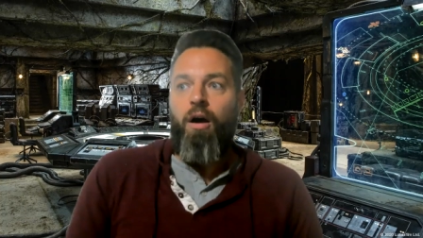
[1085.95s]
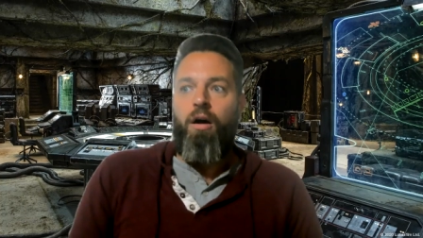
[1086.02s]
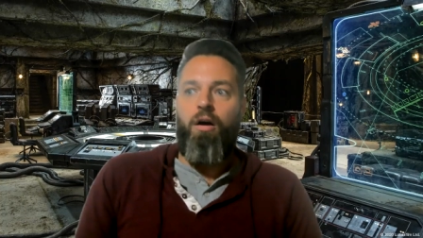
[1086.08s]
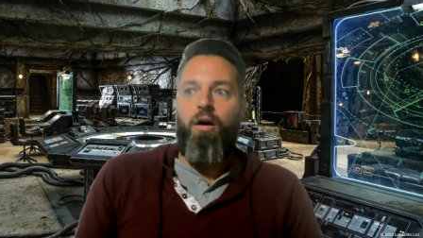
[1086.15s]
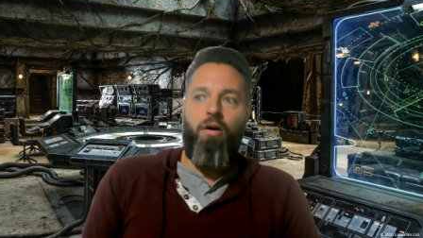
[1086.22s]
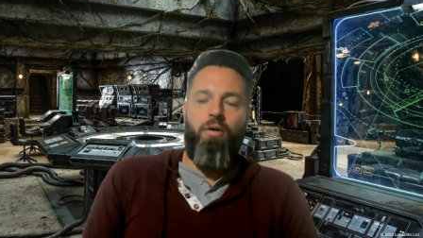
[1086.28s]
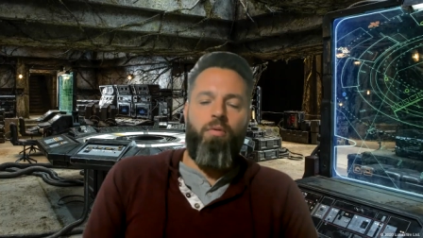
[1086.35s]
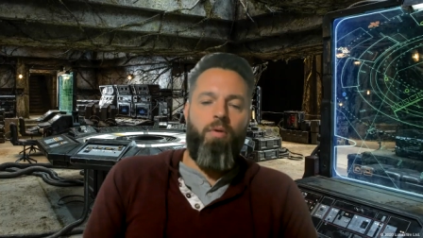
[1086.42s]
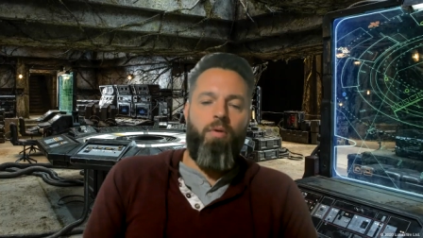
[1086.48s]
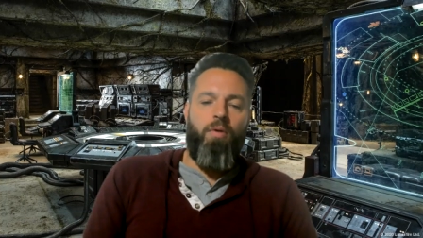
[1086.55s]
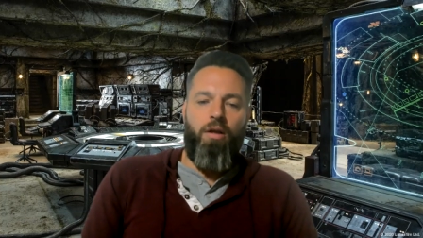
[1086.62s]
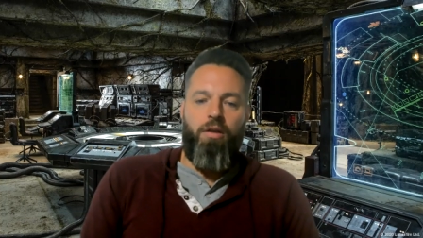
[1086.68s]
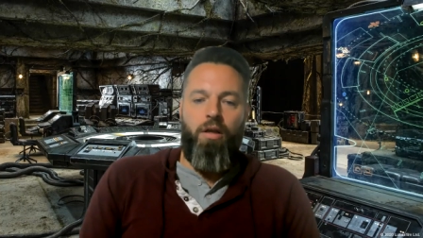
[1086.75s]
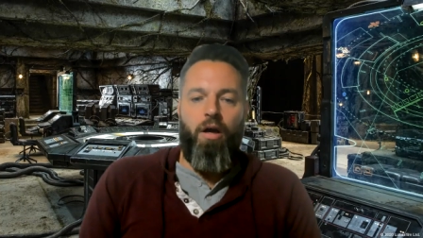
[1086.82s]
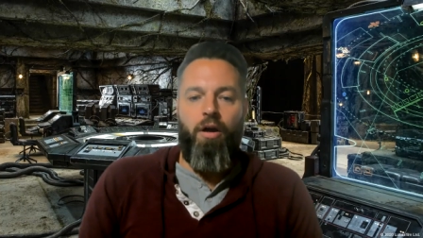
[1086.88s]
oh,
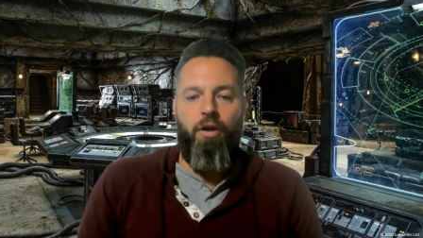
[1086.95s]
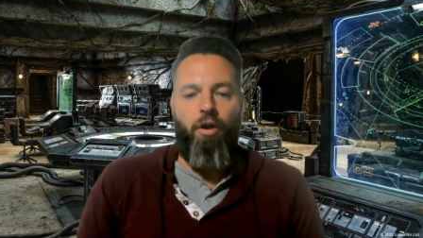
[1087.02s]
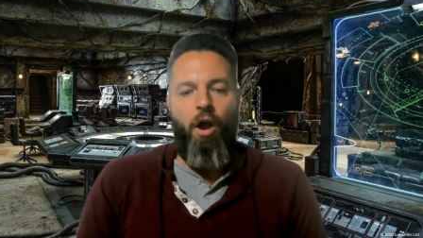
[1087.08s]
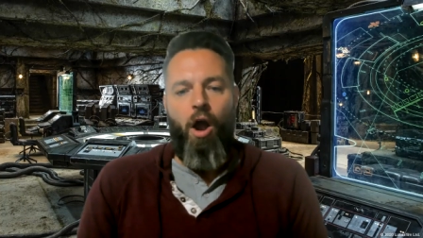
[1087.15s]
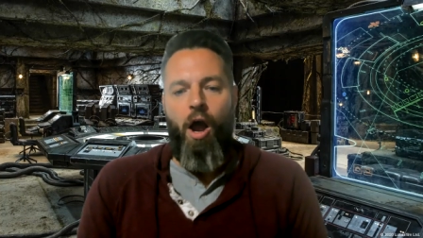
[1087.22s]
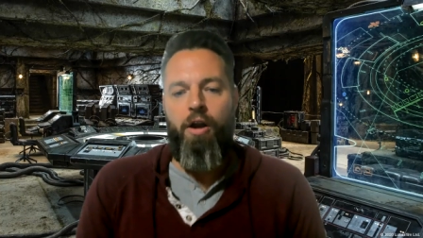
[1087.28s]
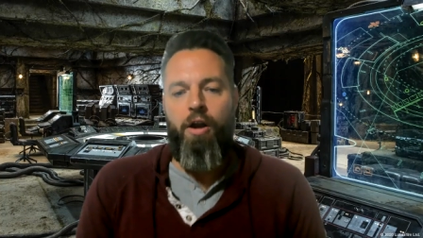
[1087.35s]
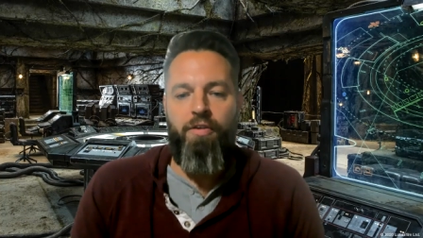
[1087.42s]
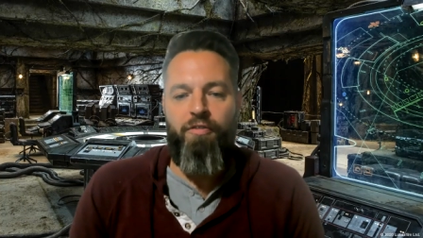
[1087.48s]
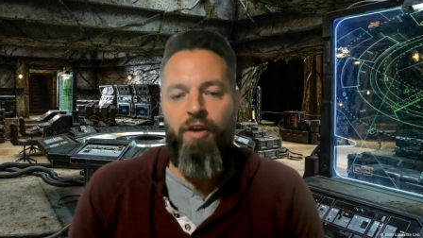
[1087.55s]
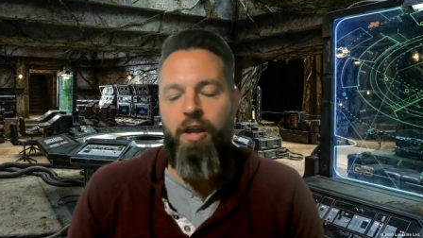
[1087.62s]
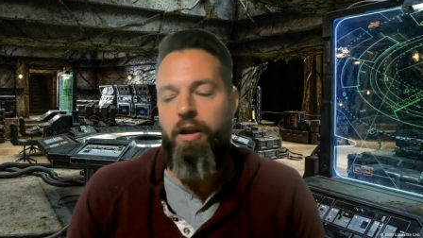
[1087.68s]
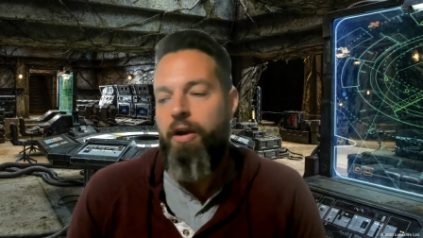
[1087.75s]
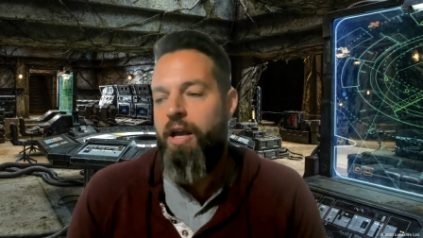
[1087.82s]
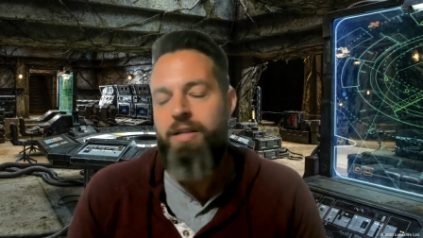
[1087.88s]
well, uh, how do you figure?